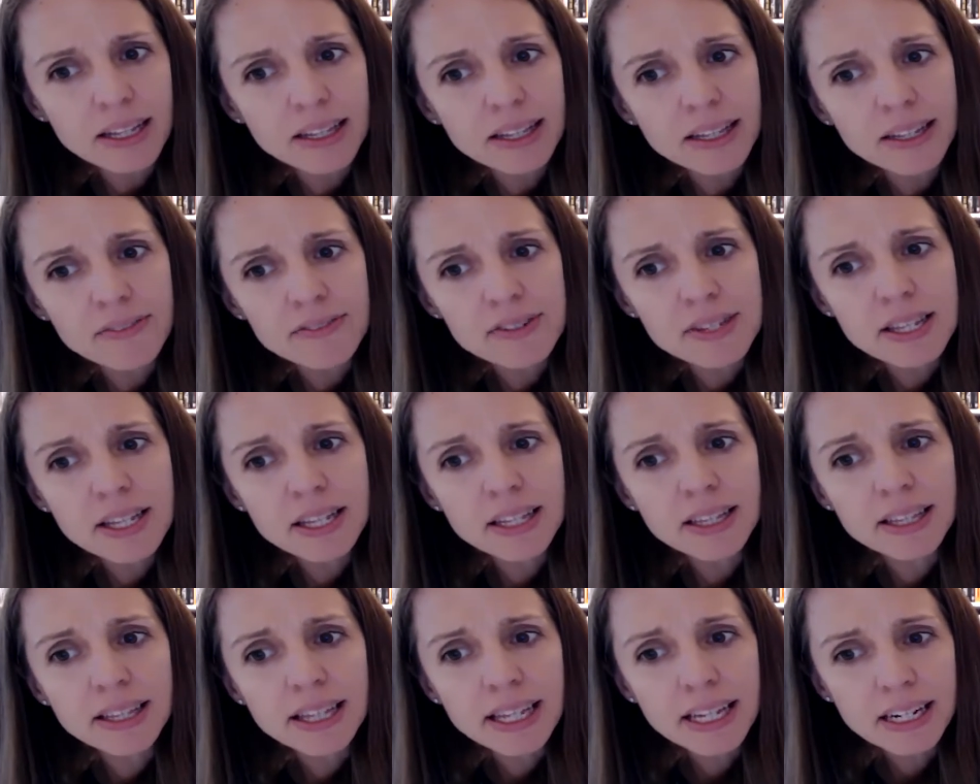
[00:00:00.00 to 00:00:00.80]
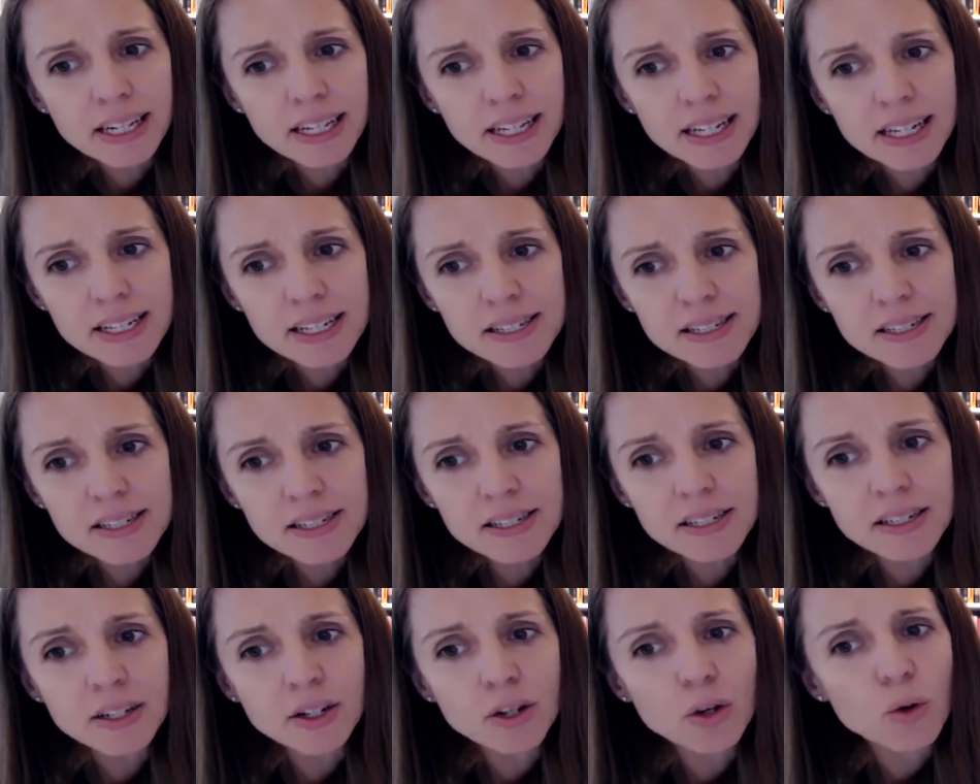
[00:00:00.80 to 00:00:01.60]
lived the
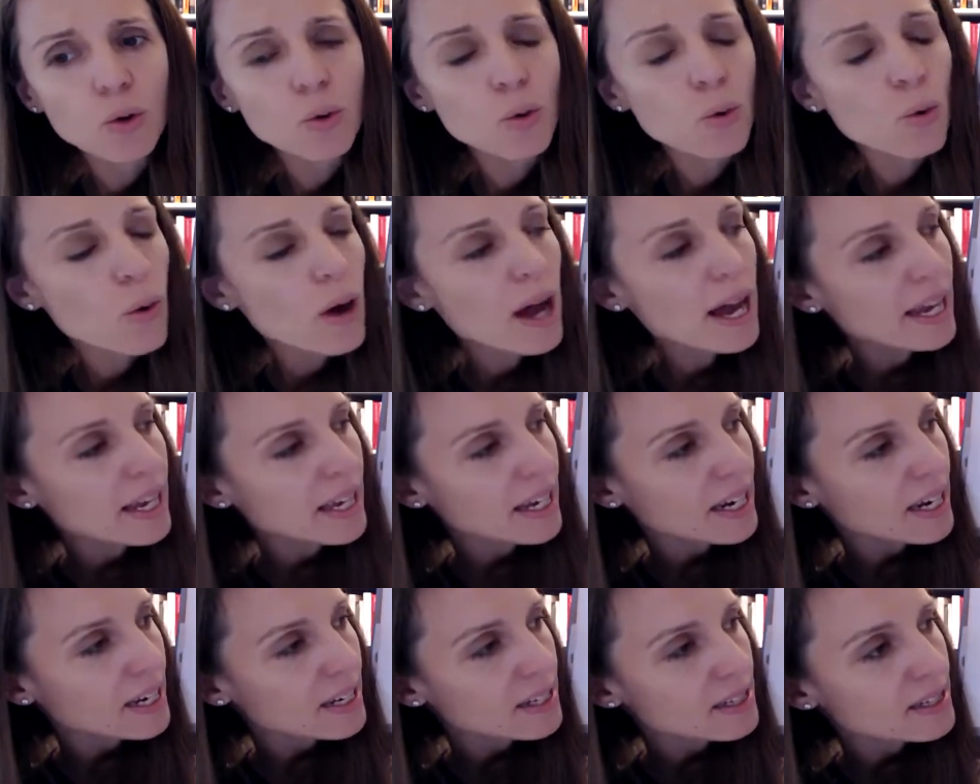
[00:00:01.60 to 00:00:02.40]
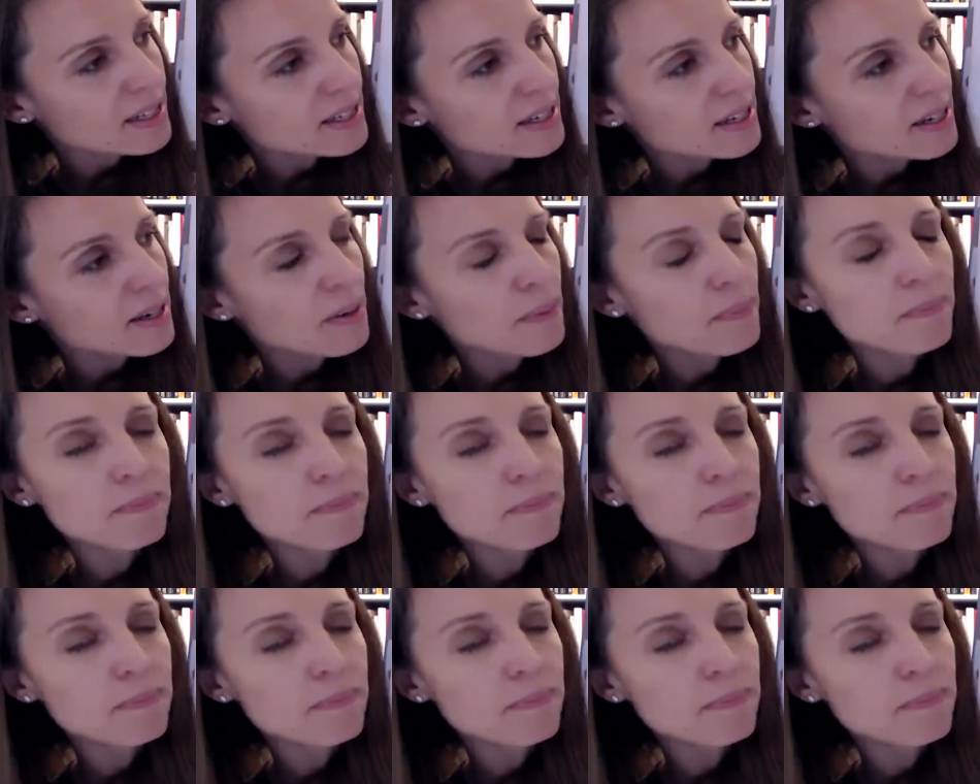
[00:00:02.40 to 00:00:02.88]
littlest, quietest,